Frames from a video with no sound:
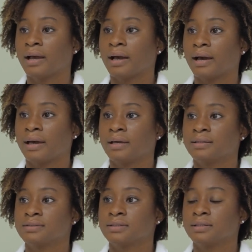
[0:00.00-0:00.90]

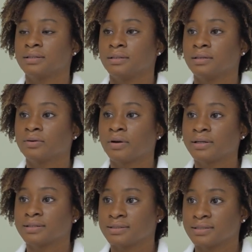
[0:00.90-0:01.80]
and the
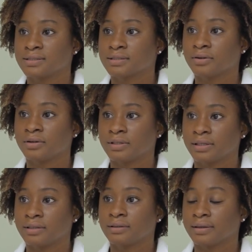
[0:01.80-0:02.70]
chronic diseases
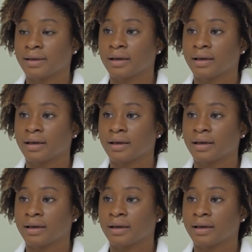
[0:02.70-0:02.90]
currently